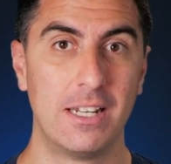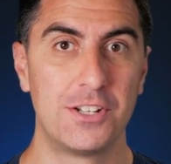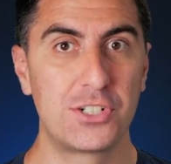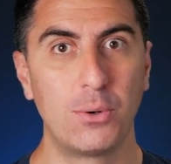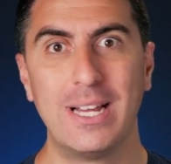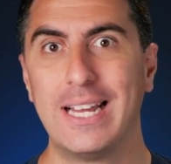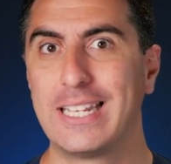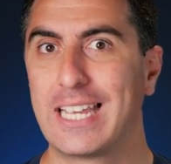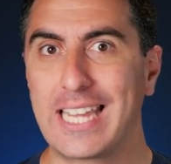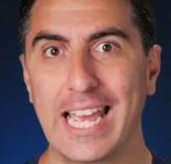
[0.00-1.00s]
So
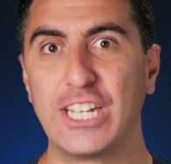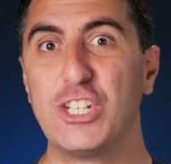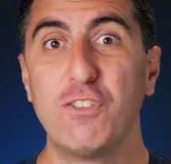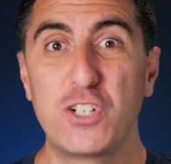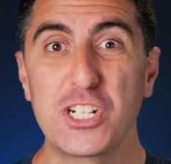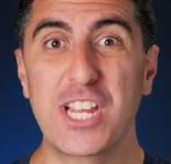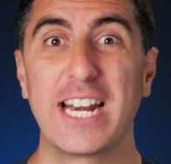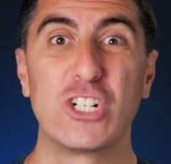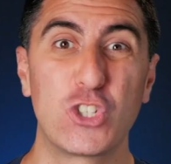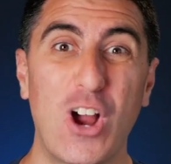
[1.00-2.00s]
Again, you've just got
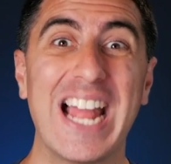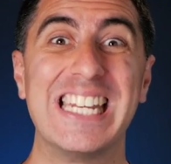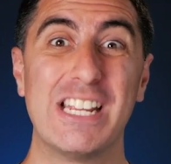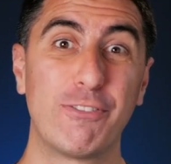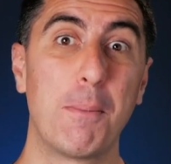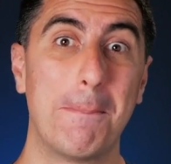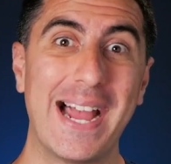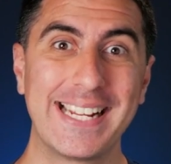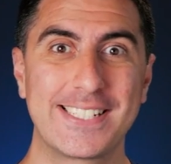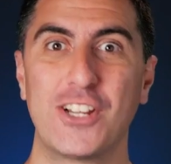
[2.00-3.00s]
to try different
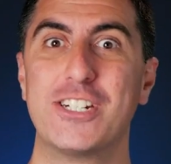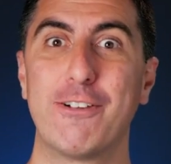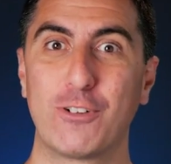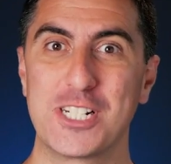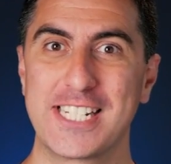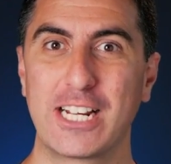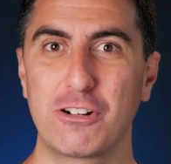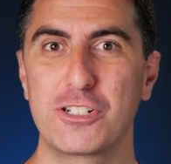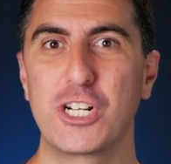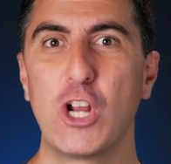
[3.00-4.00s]
mics on different
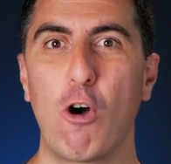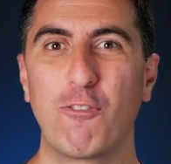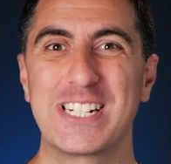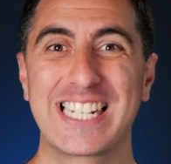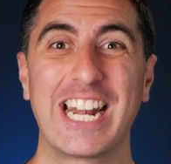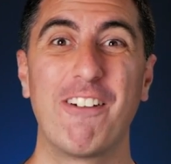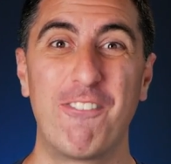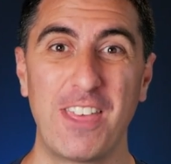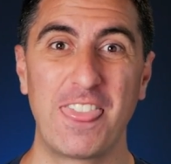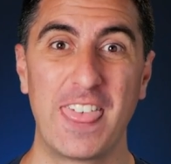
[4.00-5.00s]
singers to know if it's going to
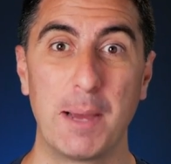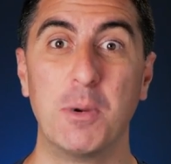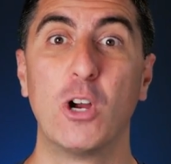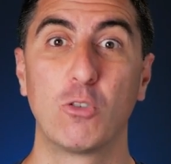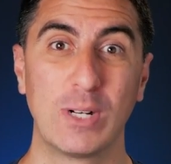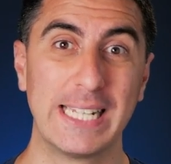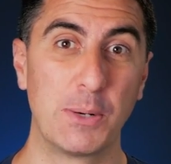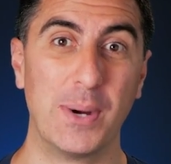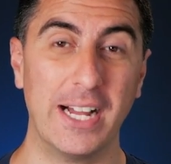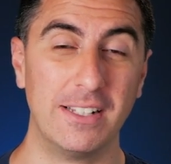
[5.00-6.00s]
fit them really
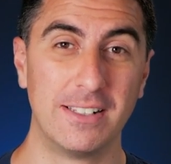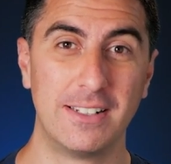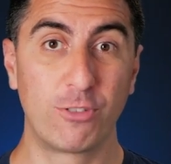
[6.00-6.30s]
well.